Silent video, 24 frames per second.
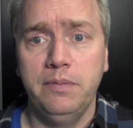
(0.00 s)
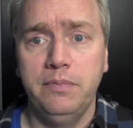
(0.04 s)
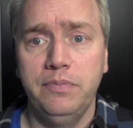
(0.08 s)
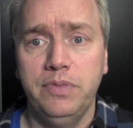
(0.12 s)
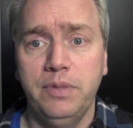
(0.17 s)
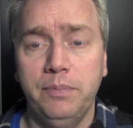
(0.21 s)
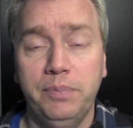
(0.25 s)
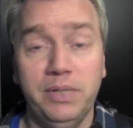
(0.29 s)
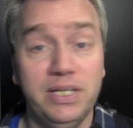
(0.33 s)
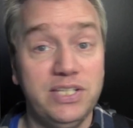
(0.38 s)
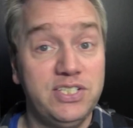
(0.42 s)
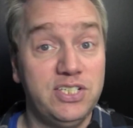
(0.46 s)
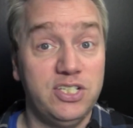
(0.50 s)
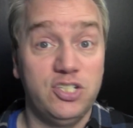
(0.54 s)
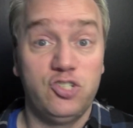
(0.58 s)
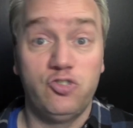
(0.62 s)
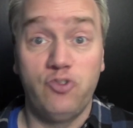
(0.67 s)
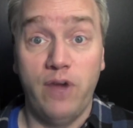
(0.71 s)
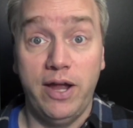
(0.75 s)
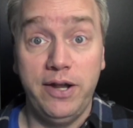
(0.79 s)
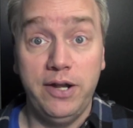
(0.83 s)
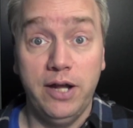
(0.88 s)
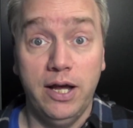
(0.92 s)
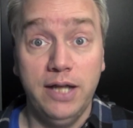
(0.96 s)
the Ballistus
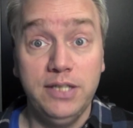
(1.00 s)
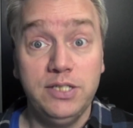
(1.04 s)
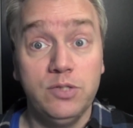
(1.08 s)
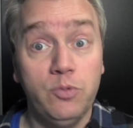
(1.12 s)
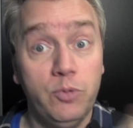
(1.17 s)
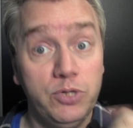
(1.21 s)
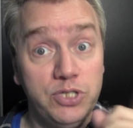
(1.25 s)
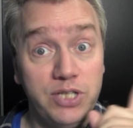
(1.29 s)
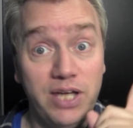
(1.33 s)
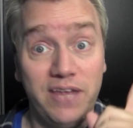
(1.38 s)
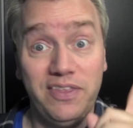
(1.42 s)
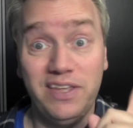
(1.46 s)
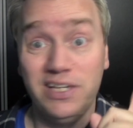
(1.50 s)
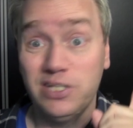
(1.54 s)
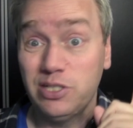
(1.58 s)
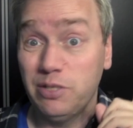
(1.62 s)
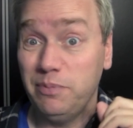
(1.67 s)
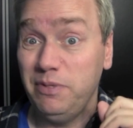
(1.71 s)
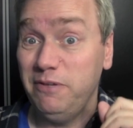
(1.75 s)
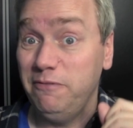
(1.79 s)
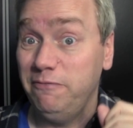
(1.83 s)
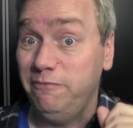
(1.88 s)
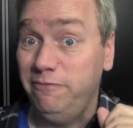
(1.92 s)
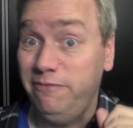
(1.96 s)
Dreadnought, which I think is
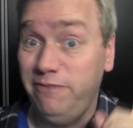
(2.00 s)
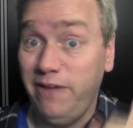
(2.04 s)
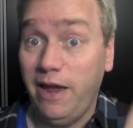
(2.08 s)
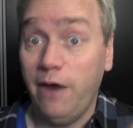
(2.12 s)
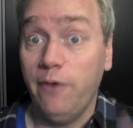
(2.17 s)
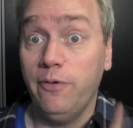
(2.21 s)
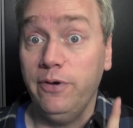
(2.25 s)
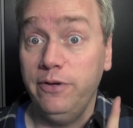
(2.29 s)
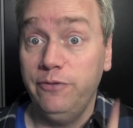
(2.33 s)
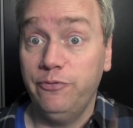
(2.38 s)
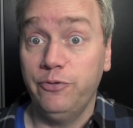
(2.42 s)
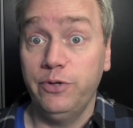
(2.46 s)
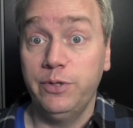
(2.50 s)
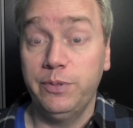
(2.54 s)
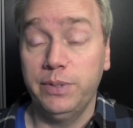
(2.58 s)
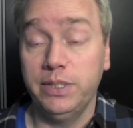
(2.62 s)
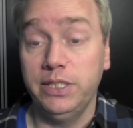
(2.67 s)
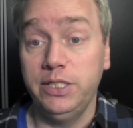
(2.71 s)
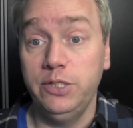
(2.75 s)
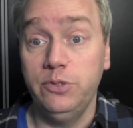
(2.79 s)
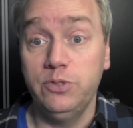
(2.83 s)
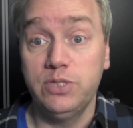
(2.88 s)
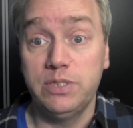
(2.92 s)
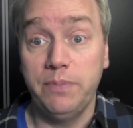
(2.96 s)
going to be very
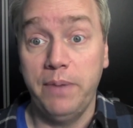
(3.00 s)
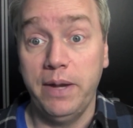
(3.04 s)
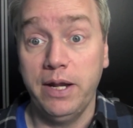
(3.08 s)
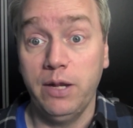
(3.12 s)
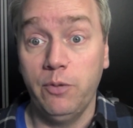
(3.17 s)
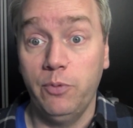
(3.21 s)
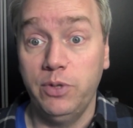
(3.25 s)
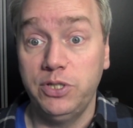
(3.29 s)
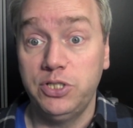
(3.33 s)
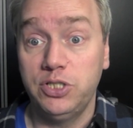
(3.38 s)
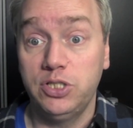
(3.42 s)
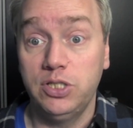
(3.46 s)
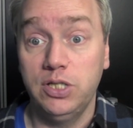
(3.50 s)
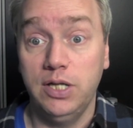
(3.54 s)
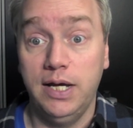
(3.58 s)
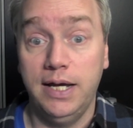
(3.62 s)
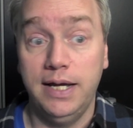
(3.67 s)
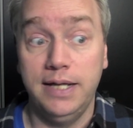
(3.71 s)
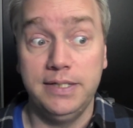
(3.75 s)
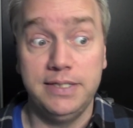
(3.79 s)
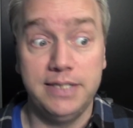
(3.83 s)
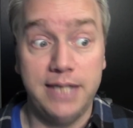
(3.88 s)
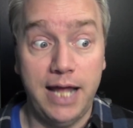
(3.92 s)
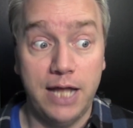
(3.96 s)
frequently used depending on which
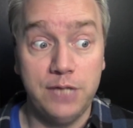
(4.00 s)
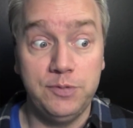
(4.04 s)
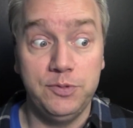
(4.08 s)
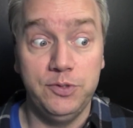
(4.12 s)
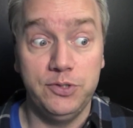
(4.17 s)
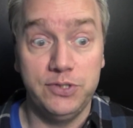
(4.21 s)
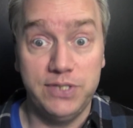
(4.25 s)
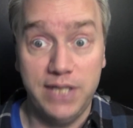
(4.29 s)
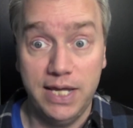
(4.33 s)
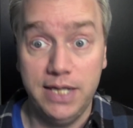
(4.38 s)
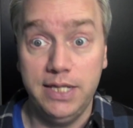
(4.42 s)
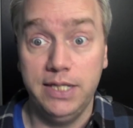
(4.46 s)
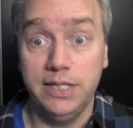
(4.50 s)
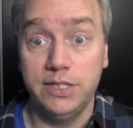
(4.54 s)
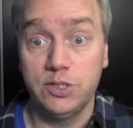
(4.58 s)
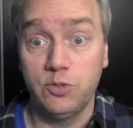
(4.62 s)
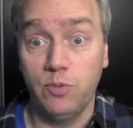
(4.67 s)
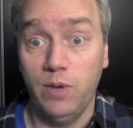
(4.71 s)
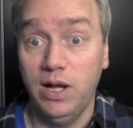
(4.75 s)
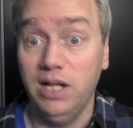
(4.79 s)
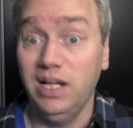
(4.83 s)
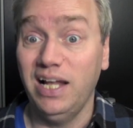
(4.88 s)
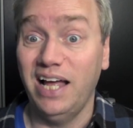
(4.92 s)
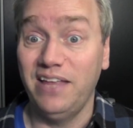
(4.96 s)
detachment you're taking as
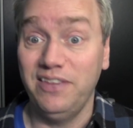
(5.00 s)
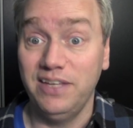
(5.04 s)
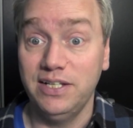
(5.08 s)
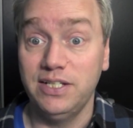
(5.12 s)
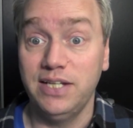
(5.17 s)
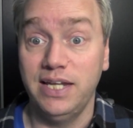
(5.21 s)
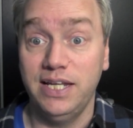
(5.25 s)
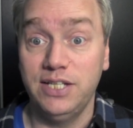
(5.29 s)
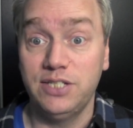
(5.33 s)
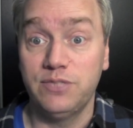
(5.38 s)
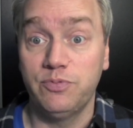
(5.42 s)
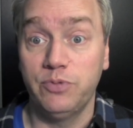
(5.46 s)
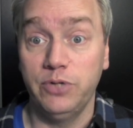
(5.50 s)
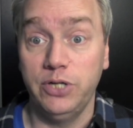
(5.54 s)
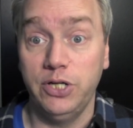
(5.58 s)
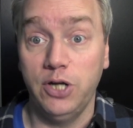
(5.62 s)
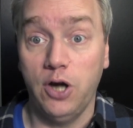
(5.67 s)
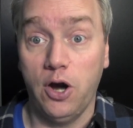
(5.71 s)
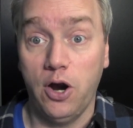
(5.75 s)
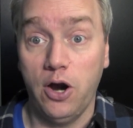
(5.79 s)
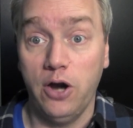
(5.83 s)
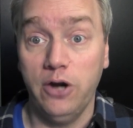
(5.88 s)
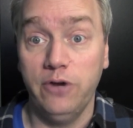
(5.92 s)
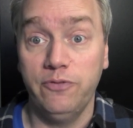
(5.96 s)
well. I think it hits pretty
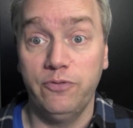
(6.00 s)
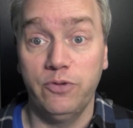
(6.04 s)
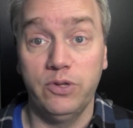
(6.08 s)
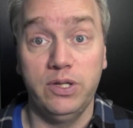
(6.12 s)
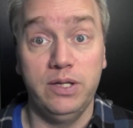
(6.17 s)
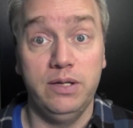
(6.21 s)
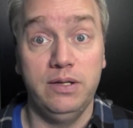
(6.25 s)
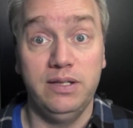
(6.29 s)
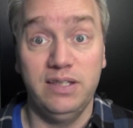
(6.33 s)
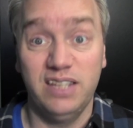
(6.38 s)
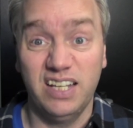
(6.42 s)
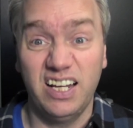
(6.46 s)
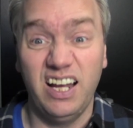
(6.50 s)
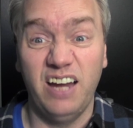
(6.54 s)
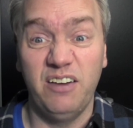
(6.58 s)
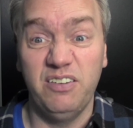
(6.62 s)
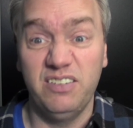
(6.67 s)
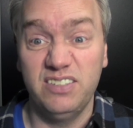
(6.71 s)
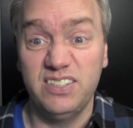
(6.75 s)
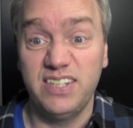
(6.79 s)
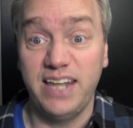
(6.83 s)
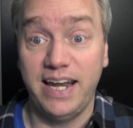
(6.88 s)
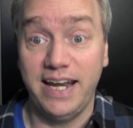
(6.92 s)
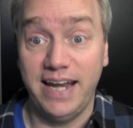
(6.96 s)
hard for the
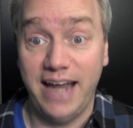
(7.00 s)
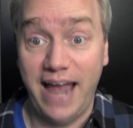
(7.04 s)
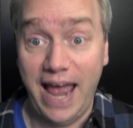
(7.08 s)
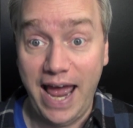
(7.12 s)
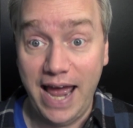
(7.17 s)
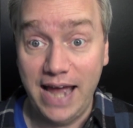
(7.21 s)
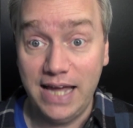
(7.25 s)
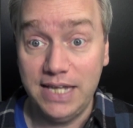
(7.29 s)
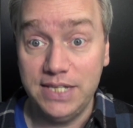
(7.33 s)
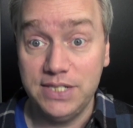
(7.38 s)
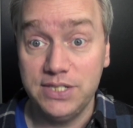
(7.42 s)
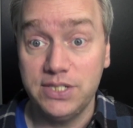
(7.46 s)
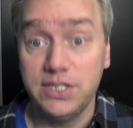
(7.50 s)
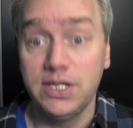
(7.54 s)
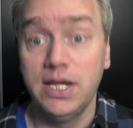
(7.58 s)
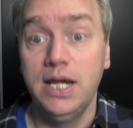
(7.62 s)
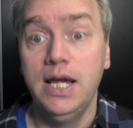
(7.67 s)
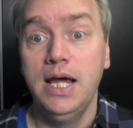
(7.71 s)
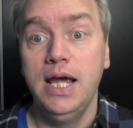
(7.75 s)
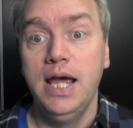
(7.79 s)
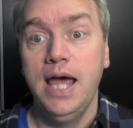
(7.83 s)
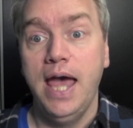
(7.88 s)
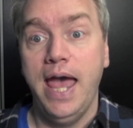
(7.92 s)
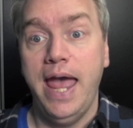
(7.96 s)
guns that it has.
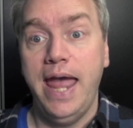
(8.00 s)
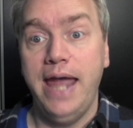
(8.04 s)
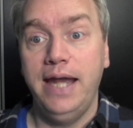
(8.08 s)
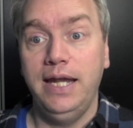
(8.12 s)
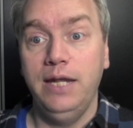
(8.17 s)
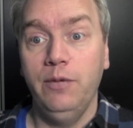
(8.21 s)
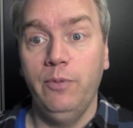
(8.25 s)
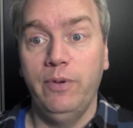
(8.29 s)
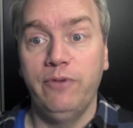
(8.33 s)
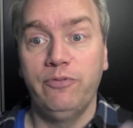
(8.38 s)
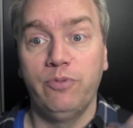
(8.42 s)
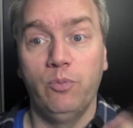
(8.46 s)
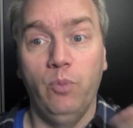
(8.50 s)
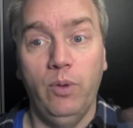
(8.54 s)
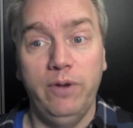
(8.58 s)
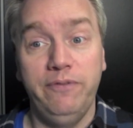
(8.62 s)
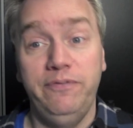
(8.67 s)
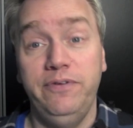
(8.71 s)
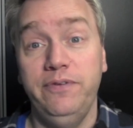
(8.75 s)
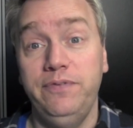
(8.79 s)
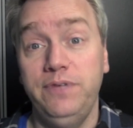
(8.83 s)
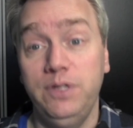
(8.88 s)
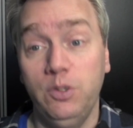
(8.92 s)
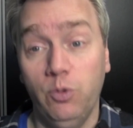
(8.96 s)
And it went from
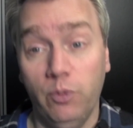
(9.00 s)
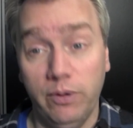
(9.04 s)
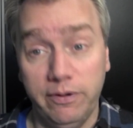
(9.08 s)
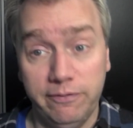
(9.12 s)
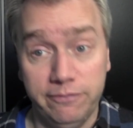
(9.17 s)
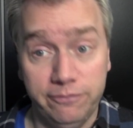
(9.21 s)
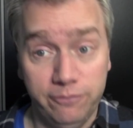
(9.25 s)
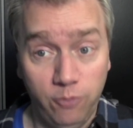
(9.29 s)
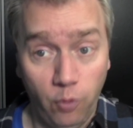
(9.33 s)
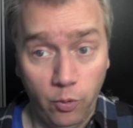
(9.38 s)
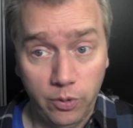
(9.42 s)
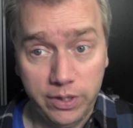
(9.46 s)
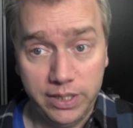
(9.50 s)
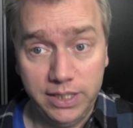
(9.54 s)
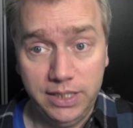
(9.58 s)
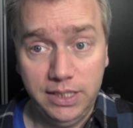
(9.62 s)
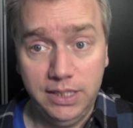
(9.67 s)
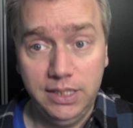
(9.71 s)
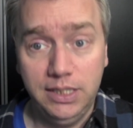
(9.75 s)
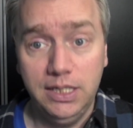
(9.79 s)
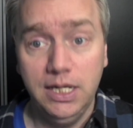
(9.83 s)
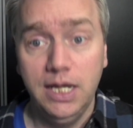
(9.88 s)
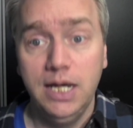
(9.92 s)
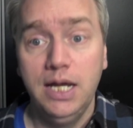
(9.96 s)
150 to
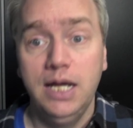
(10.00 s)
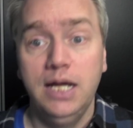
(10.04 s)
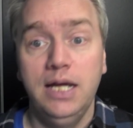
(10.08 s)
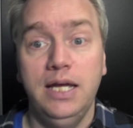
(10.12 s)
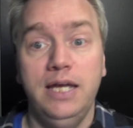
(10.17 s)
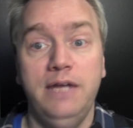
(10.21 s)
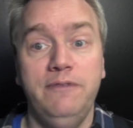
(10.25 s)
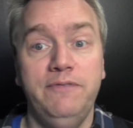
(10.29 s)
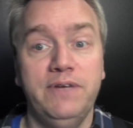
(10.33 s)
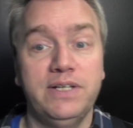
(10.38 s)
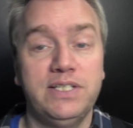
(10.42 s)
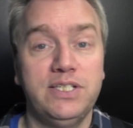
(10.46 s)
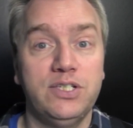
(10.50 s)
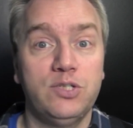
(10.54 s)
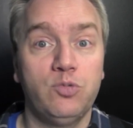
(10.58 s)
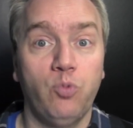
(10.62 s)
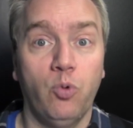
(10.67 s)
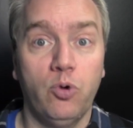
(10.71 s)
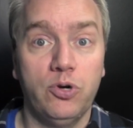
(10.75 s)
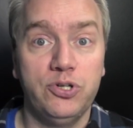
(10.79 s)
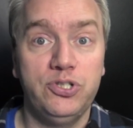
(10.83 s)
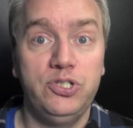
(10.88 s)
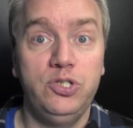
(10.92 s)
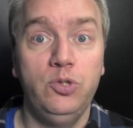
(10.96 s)
140. Invictus
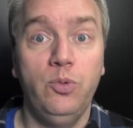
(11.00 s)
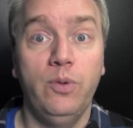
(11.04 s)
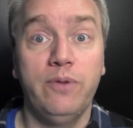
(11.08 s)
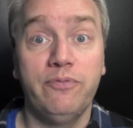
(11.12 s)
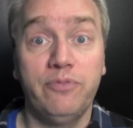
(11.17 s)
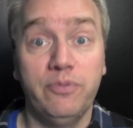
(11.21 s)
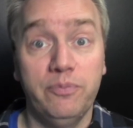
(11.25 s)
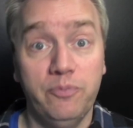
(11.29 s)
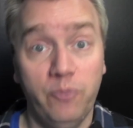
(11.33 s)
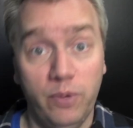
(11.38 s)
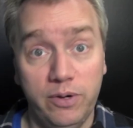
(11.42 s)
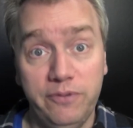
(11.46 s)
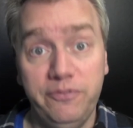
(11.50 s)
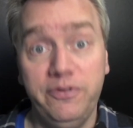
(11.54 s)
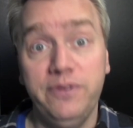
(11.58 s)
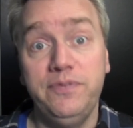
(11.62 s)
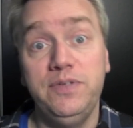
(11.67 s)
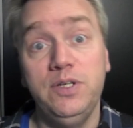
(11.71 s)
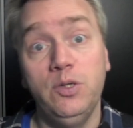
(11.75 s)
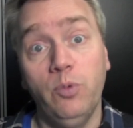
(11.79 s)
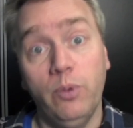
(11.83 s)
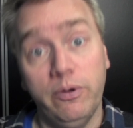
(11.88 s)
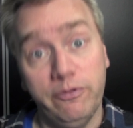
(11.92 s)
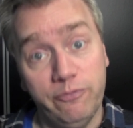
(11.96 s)
Warsuit went from
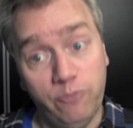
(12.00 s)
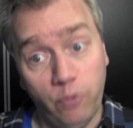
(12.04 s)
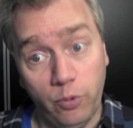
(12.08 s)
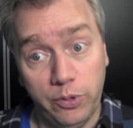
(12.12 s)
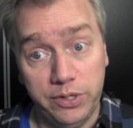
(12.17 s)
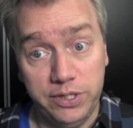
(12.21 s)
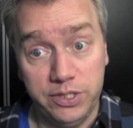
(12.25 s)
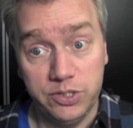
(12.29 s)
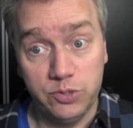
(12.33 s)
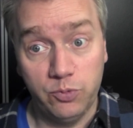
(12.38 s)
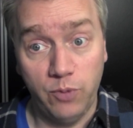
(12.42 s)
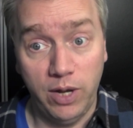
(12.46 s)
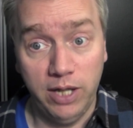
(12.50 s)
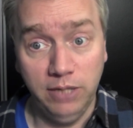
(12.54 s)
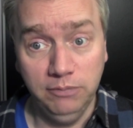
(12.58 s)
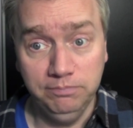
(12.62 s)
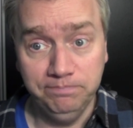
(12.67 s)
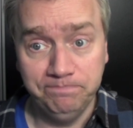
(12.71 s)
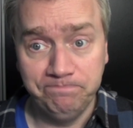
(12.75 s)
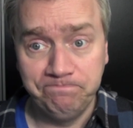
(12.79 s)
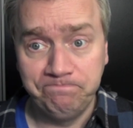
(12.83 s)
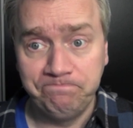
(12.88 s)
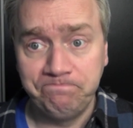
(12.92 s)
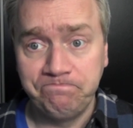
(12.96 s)
150 to 140 as well.